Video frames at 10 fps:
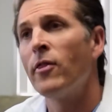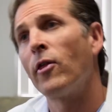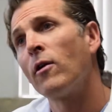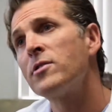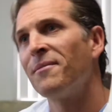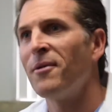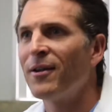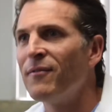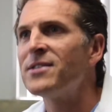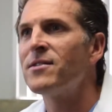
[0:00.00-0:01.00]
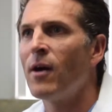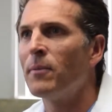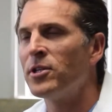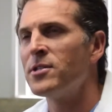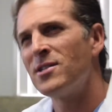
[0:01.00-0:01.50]
There are some non-invasive
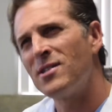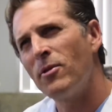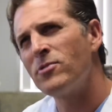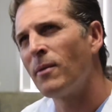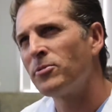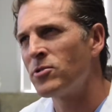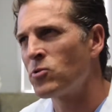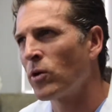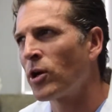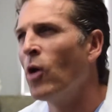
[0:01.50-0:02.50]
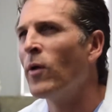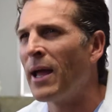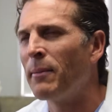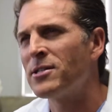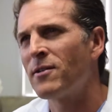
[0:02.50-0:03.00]
options, and some of those options work
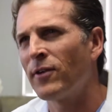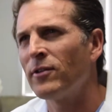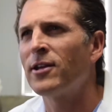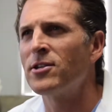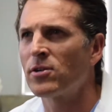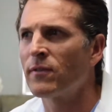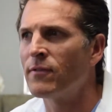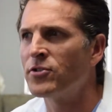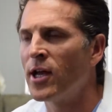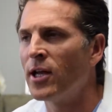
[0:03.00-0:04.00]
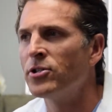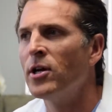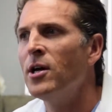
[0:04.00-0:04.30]
okay, but it's a fairly conservative change.